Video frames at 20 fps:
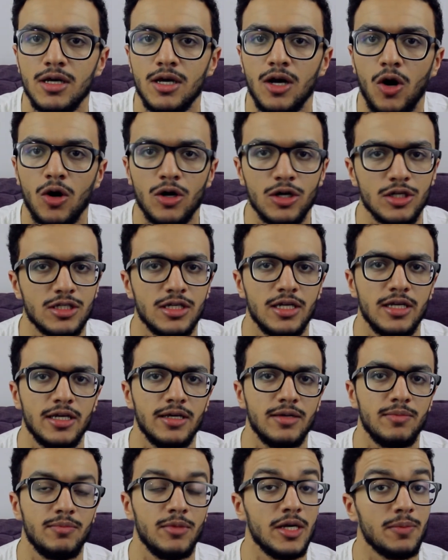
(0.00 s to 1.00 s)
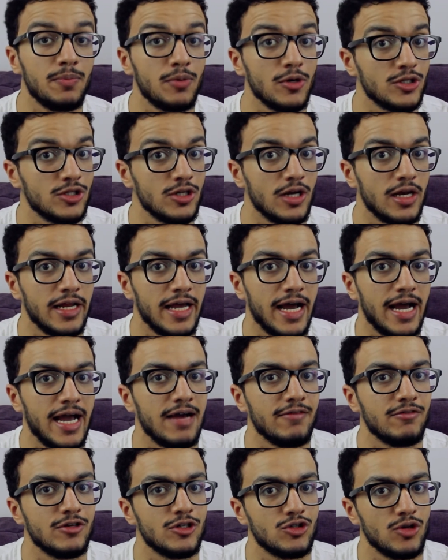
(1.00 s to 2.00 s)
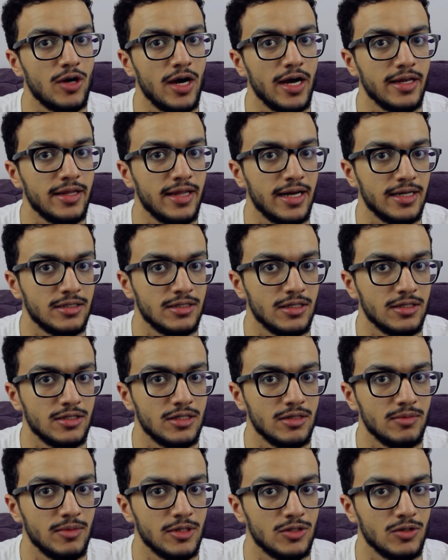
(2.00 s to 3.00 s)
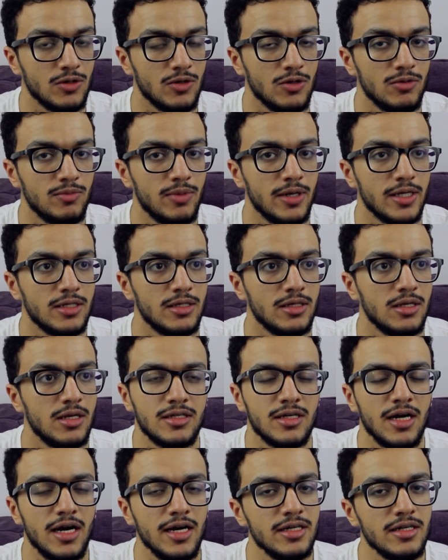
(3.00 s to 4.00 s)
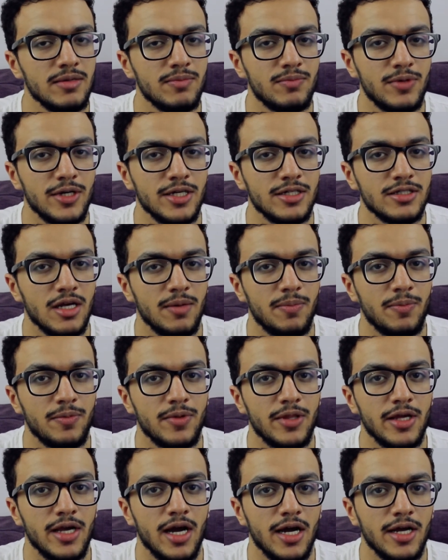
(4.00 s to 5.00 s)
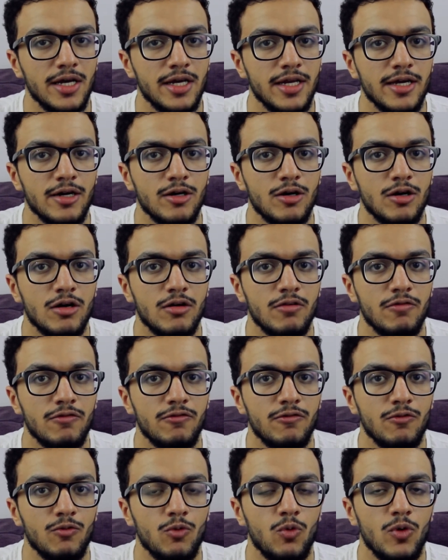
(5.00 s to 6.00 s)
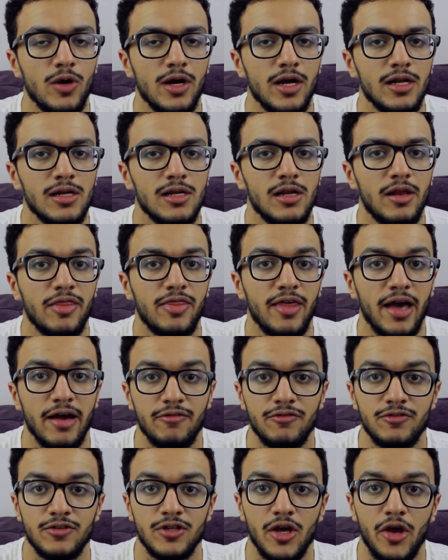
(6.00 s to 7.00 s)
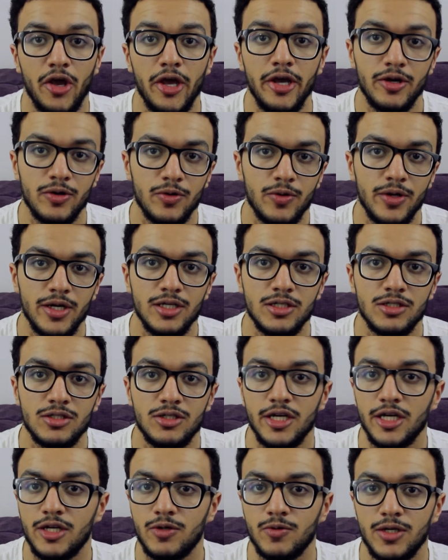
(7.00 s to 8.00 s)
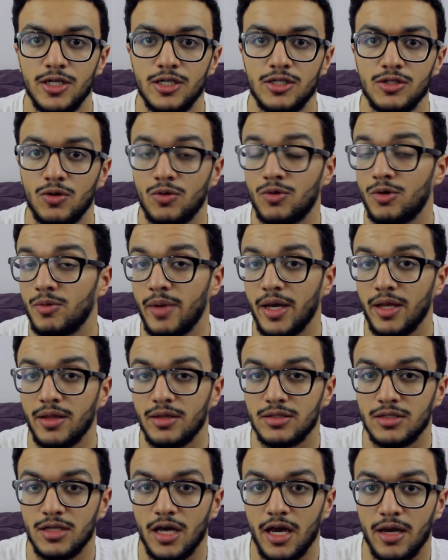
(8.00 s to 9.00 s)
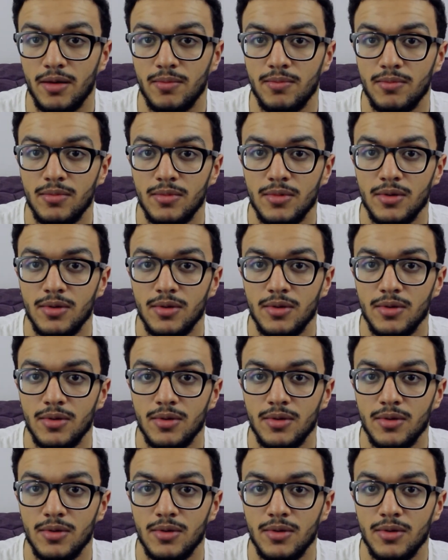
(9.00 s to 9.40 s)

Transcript: Honestly, me personally, I haven't tried that system at all, but it kind of brings up the idea of, will theft increase, decrease, or remain the same?